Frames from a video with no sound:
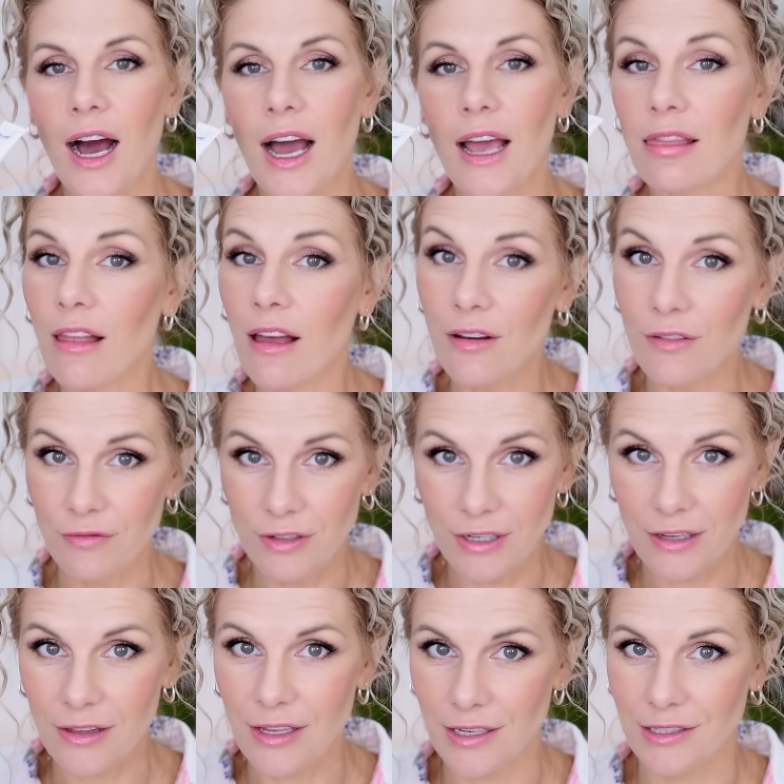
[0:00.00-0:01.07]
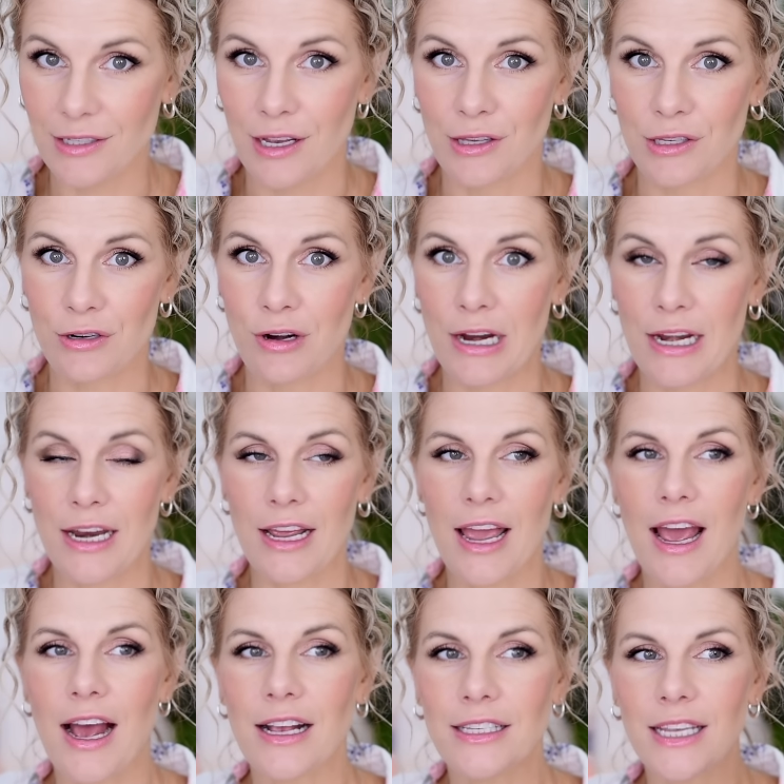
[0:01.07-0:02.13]
I loved this sunscreen. It
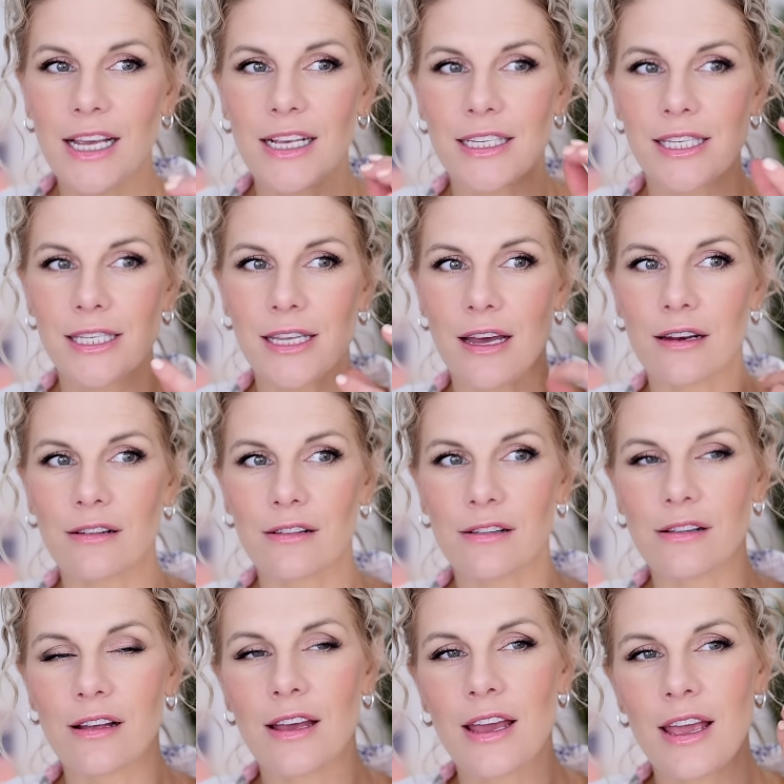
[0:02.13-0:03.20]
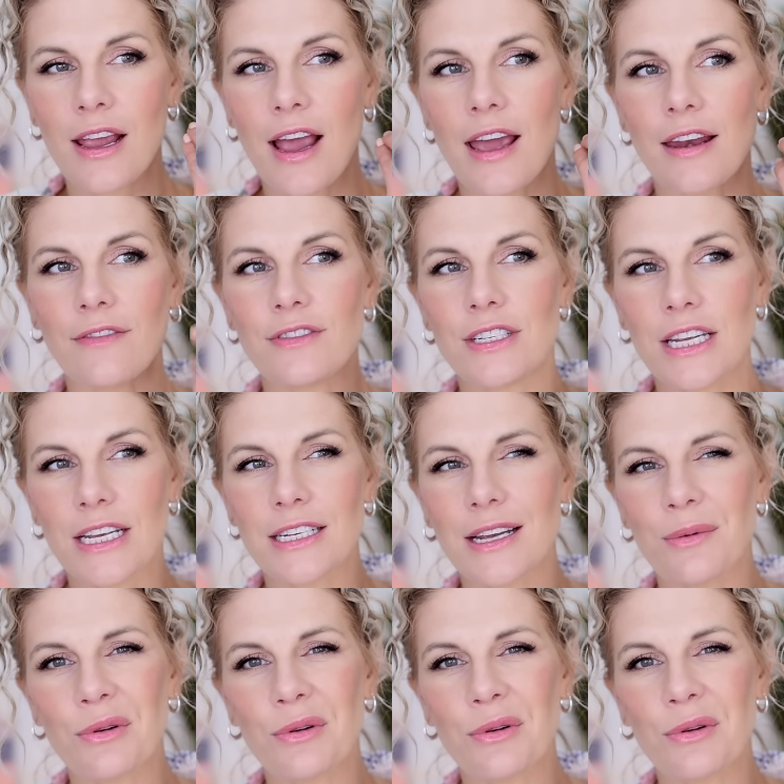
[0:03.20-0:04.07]
has like a subtle kind of tint.